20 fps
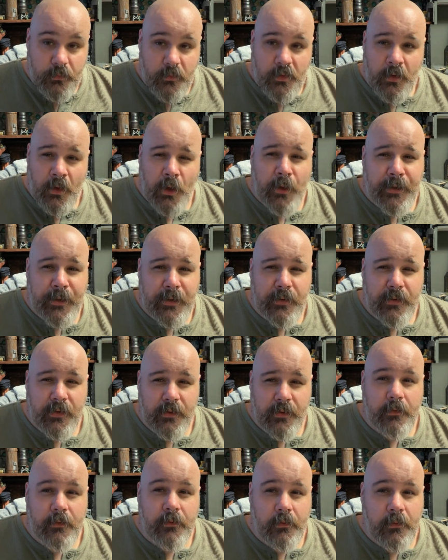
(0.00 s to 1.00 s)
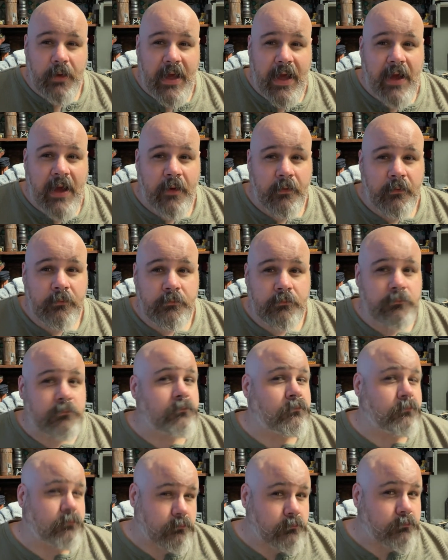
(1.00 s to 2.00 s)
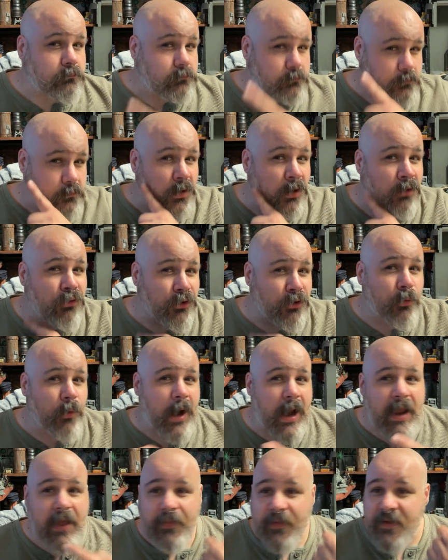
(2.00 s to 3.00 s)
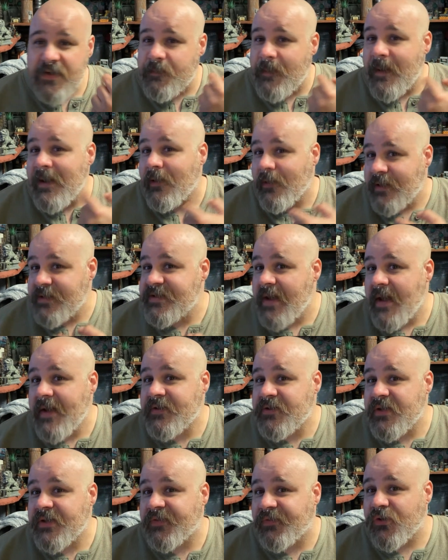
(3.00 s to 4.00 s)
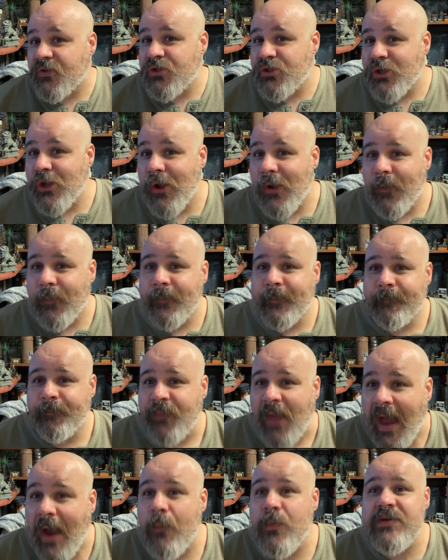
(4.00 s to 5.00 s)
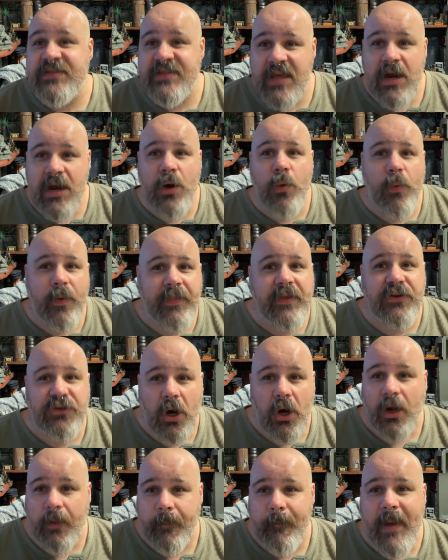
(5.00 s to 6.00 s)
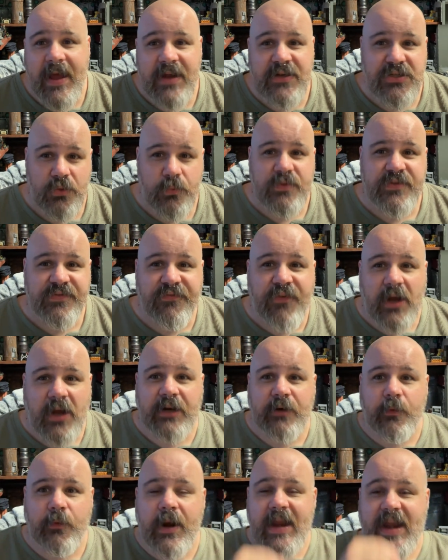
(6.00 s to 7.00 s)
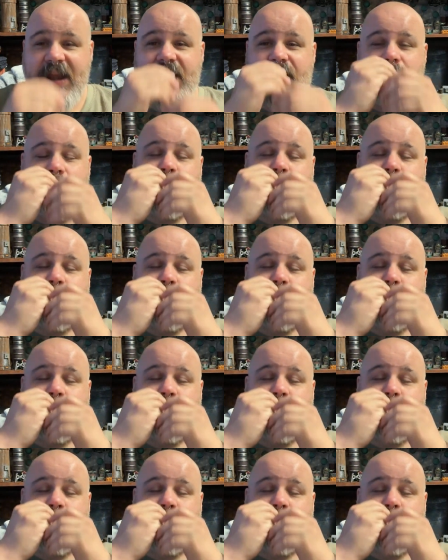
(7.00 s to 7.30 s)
Oh, yeah. The gray in this beard is not just for show. I was there when the dark magic was fucking written.